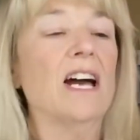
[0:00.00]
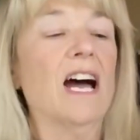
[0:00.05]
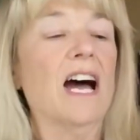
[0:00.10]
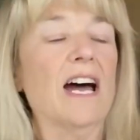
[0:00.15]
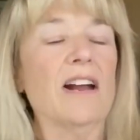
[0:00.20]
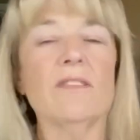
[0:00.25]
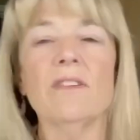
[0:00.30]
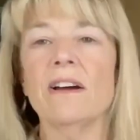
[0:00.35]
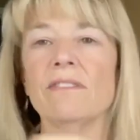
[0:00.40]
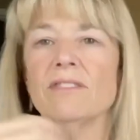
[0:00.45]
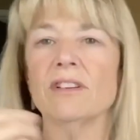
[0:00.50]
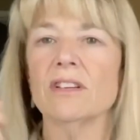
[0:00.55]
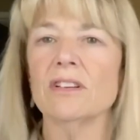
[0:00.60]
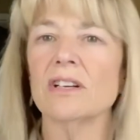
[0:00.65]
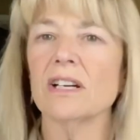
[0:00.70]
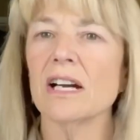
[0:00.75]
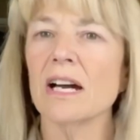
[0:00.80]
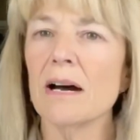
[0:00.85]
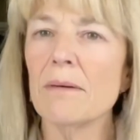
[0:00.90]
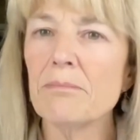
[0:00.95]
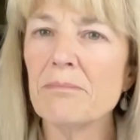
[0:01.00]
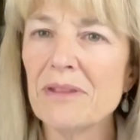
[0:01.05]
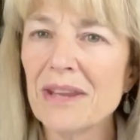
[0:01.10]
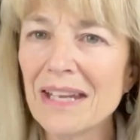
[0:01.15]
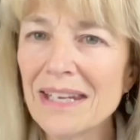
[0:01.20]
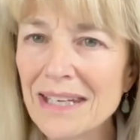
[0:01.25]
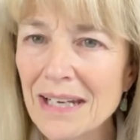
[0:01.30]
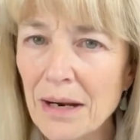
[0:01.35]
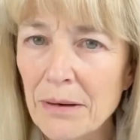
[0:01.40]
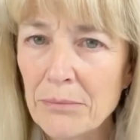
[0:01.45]
I don't have to look up the
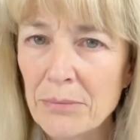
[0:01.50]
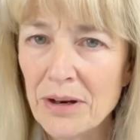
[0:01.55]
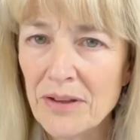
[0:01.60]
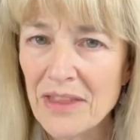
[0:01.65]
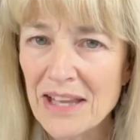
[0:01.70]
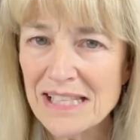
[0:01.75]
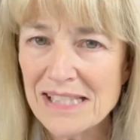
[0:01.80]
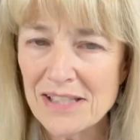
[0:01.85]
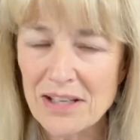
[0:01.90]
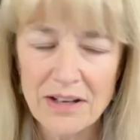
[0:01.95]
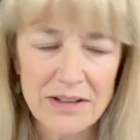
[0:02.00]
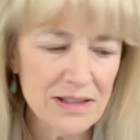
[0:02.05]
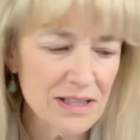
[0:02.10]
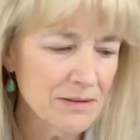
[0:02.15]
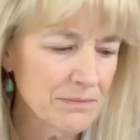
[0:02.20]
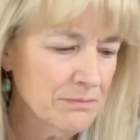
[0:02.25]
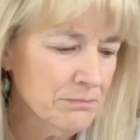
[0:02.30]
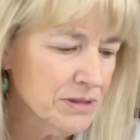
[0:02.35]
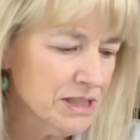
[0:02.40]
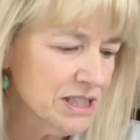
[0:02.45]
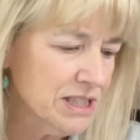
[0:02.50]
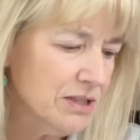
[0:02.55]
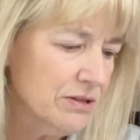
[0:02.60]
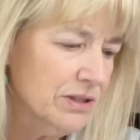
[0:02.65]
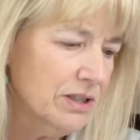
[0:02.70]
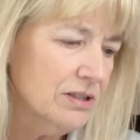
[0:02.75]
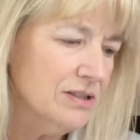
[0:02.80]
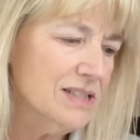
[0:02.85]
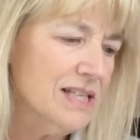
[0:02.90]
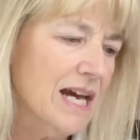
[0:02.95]
number that's on the
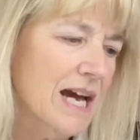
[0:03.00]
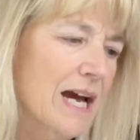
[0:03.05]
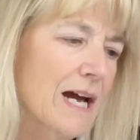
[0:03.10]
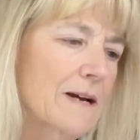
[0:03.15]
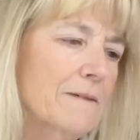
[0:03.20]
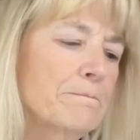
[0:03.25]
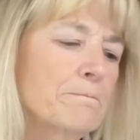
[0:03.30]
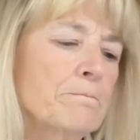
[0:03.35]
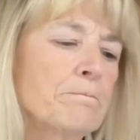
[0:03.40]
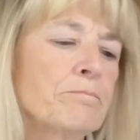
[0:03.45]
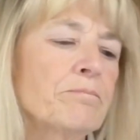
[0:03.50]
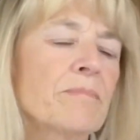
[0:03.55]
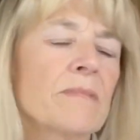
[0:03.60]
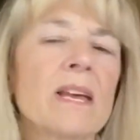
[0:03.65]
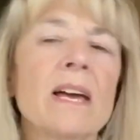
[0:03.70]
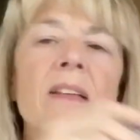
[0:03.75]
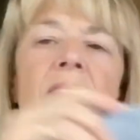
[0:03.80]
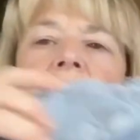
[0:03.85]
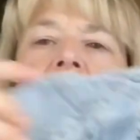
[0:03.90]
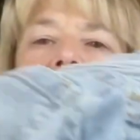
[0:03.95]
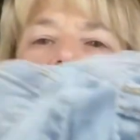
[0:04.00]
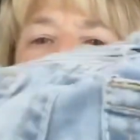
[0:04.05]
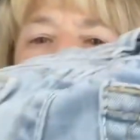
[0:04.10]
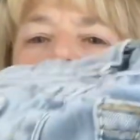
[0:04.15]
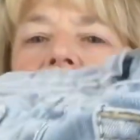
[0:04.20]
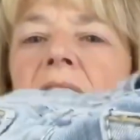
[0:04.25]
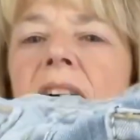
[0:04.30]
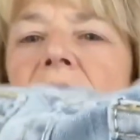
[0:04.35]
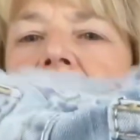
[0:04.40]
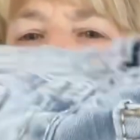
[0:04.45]
material tag. And then it's
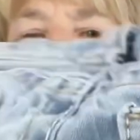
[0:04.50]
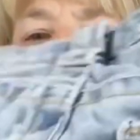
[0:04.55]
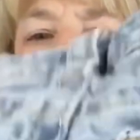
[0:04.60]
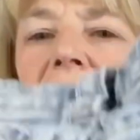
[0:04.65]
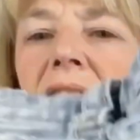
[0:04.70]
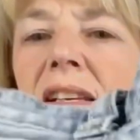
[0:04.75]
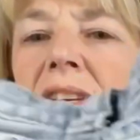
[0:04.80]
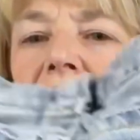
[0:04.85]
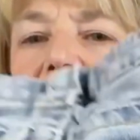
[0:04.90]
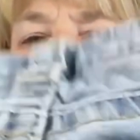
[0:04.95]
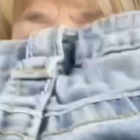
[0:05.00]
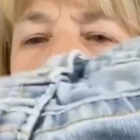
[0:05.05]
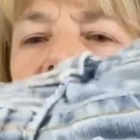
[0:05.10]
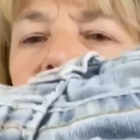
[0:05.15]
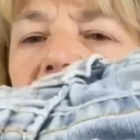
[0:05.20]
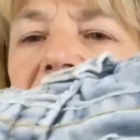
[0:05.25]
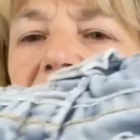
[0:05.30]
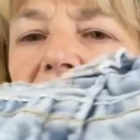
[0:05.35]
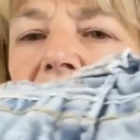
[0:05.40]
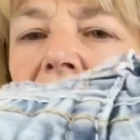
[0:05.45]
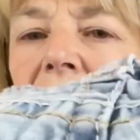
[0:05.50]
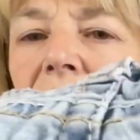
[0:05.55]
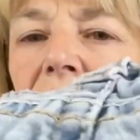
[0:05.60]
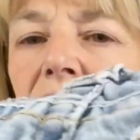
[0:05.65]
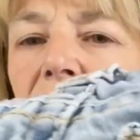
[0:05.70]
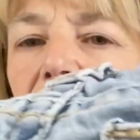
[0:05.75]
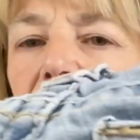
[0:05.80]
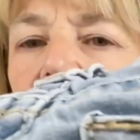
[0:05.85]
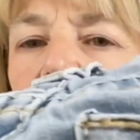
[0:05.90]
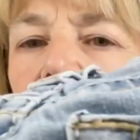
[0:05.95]
got the,
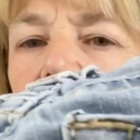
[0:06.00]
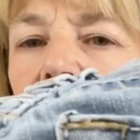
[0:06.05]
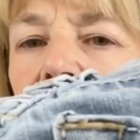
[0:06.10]
standard